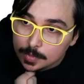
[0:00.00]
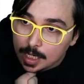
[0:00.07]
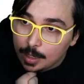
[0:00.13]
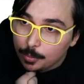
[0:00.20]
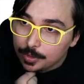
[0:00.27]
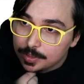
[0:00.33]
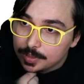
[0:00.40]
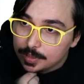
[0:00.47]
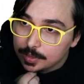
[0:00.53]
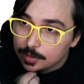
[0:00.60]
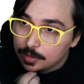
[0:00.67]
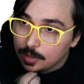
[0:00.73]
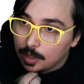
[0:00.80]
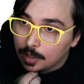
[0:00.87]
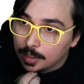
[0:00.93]
And we
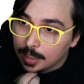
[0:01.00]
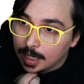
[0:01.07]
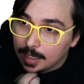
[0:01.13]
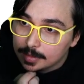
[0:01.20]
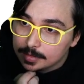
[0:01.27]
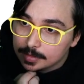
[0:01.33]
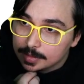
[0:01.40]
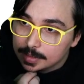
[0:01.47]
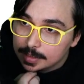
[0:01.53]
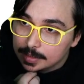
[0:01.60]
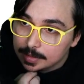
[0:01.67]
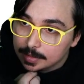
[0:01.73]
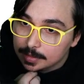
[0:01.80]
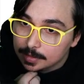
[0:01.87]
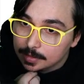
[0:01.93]
still are not
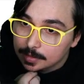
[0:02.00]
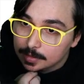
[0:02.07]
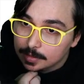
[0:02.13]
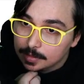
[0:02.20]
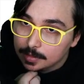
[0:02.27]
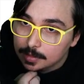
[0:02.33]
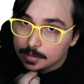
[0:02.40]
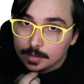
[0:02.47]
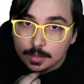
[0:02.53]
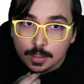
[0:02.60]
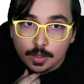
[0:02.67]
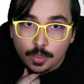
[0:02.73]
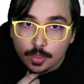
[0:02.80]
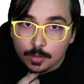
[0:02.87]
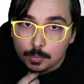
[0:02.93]
seeing
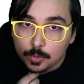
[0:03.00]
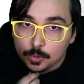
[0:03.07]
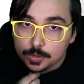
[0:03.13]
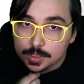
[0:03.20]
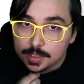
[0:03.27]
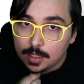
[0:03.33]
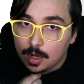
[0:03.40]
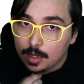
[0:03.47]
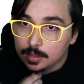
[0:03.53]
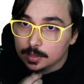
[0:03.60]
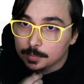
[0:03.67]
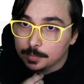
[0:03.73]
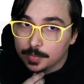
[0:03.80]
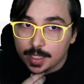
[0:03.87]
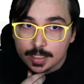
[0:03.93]
the
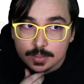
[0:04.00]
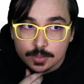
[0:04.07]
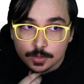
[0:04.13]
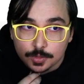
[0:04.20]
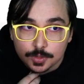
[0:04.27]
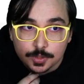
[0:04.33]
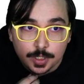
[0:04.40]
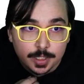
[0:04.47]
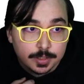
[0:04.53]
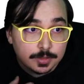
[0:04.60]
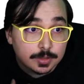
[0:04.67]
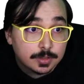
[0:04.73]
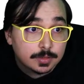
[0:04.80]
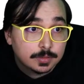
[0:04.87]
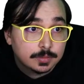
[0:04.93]
multi-column. That's so
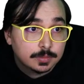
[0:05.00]
strange.